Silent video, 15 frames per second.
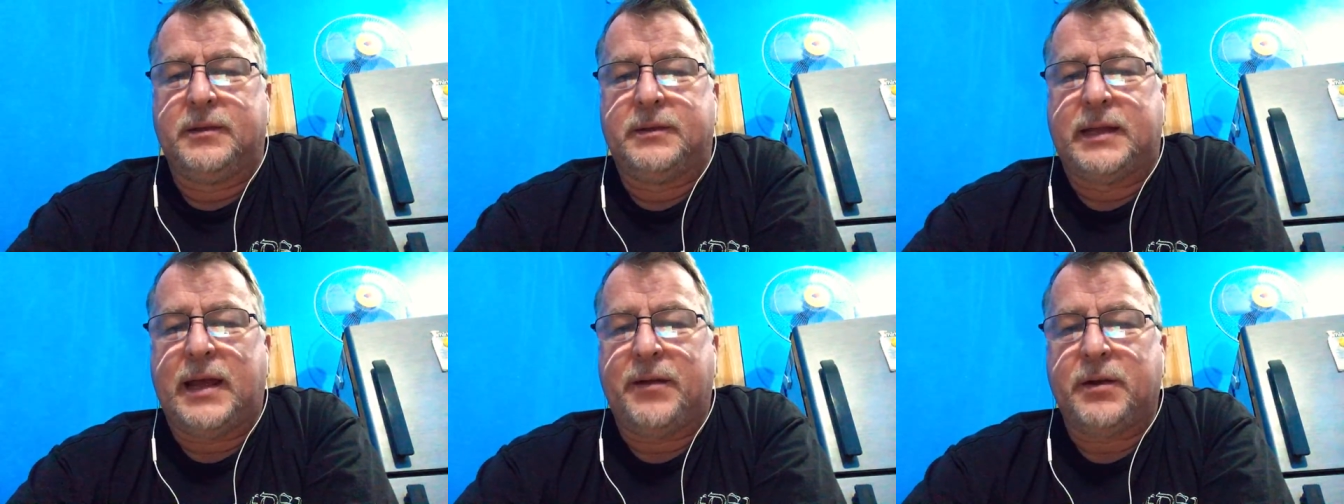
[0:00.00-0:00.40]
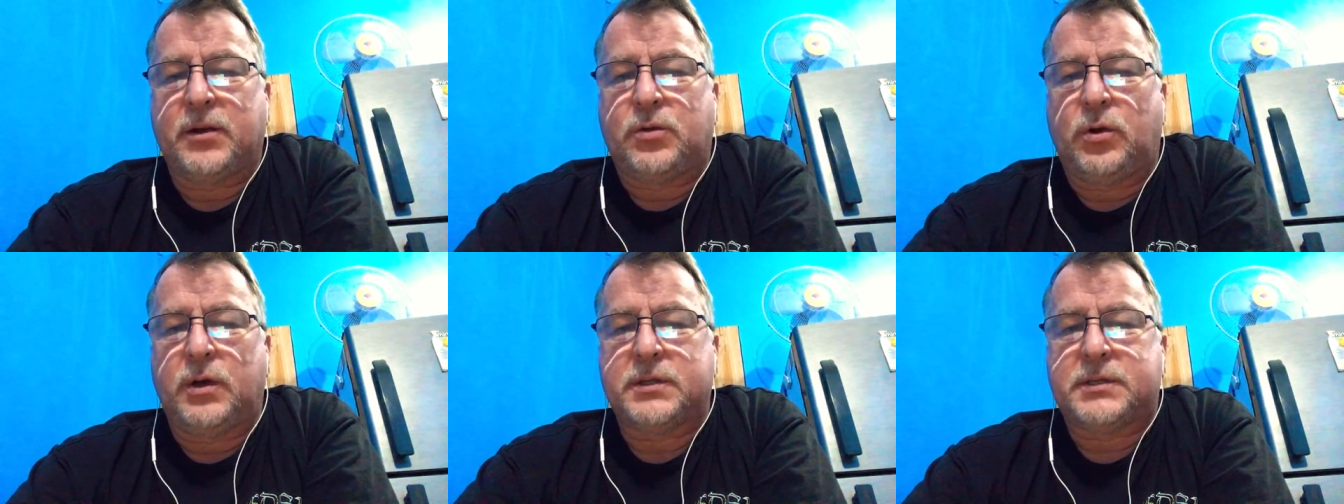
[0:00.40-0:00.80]
Darren
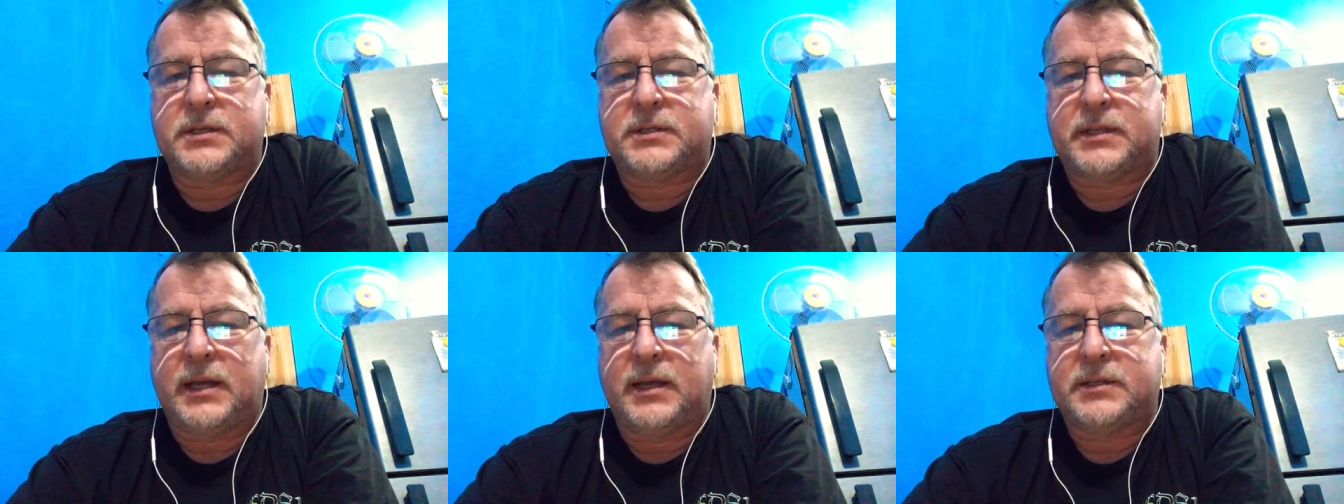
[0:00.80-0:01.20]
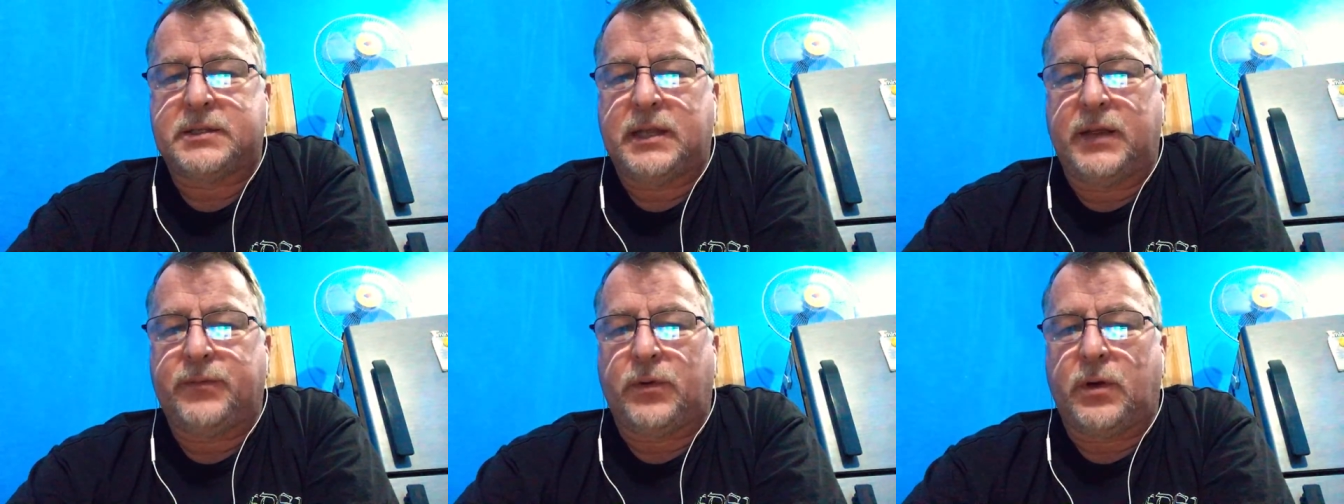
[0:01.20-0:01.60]
Coors says, thanks,
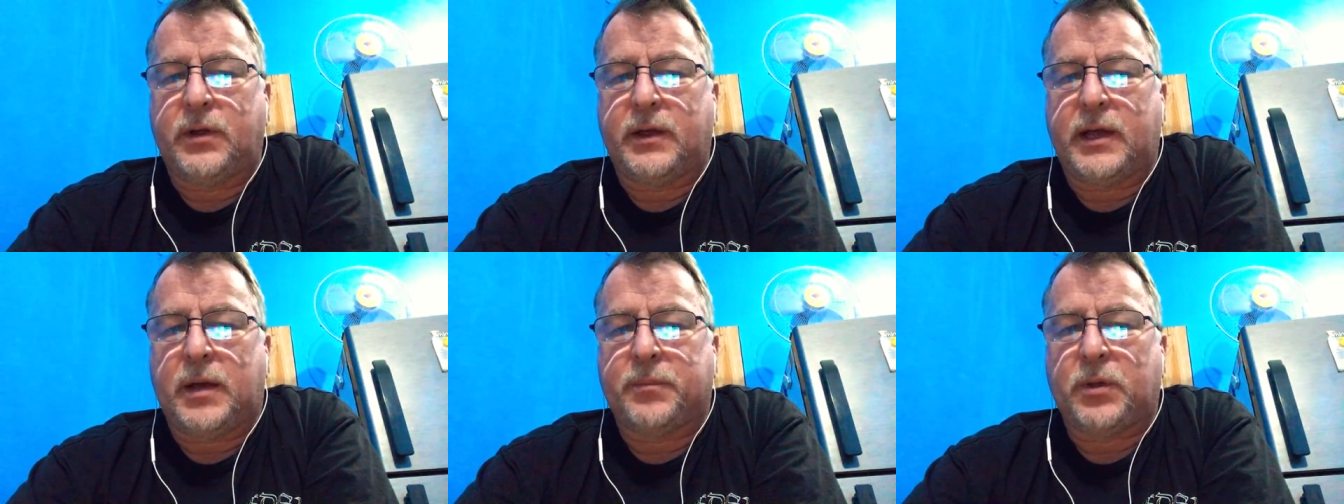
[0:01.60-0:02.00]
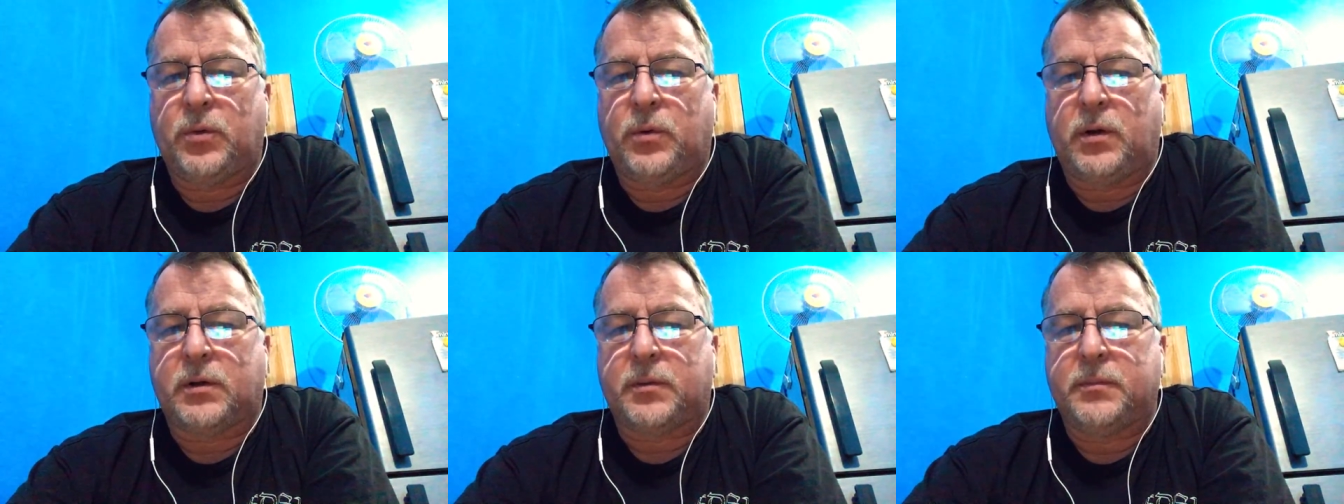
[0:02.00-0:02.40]
Steve, for all your help. You're
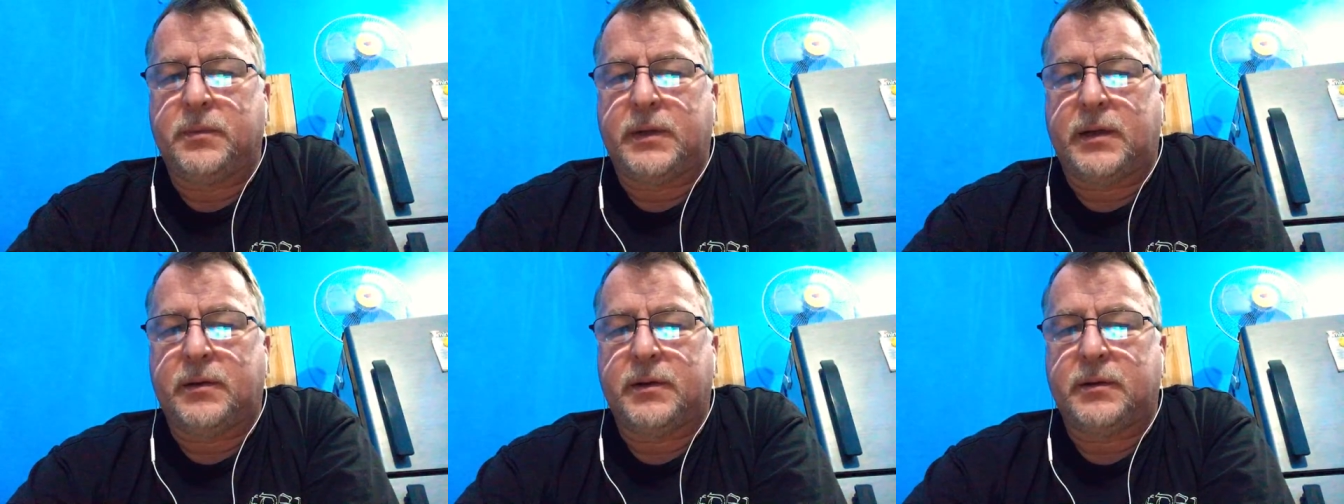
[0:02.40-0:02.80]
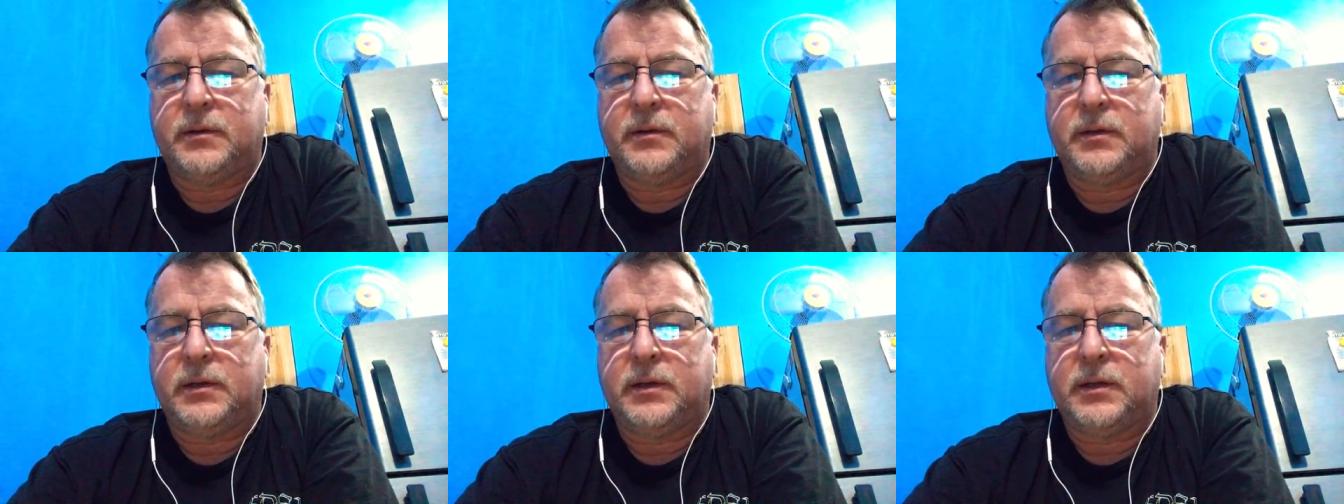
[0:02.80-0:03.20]
welcome, Darren.
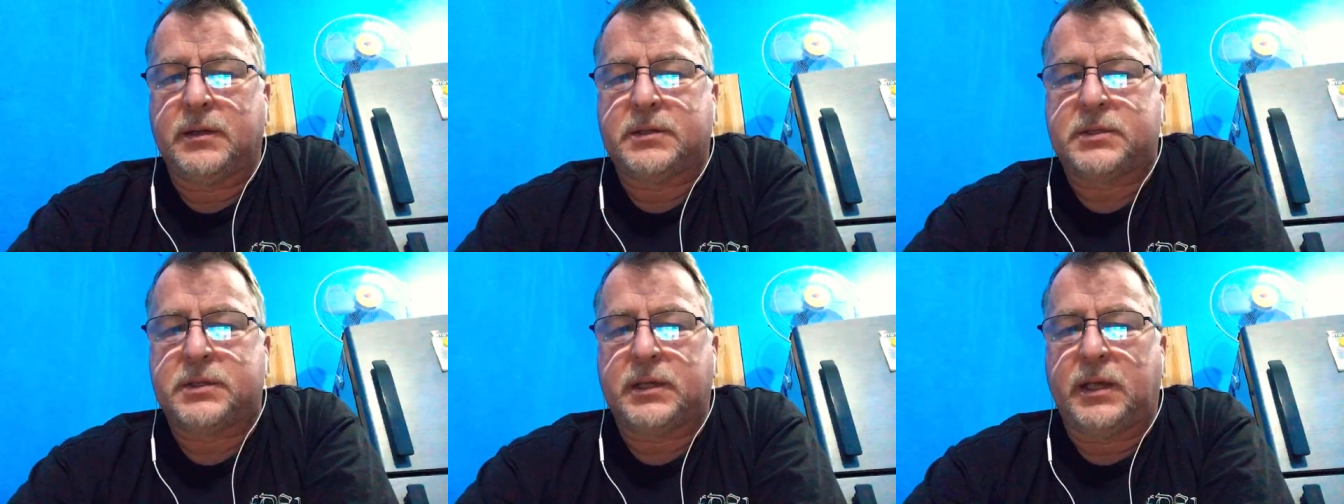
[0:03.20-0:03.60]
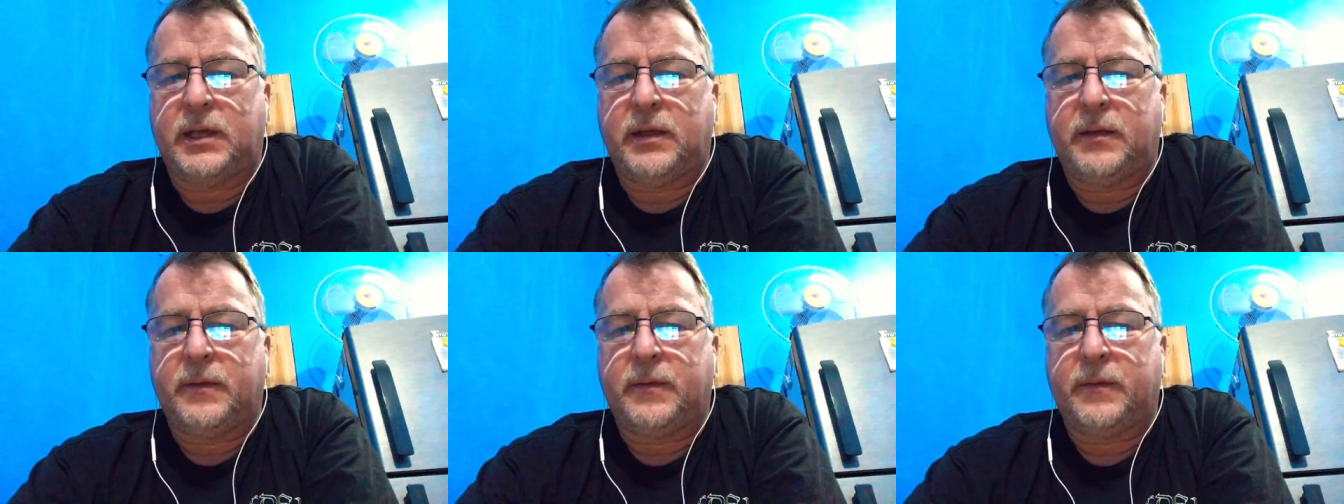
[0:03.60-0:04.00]
Let's see.